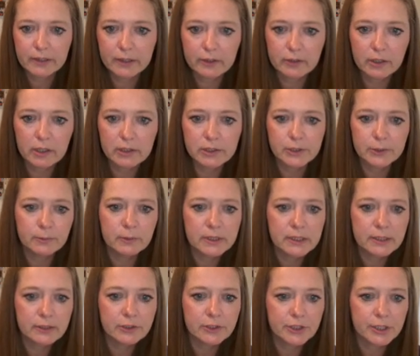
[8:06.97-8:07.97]
They're not due
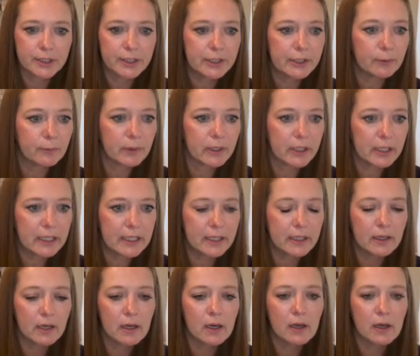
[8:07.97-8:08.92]
until January,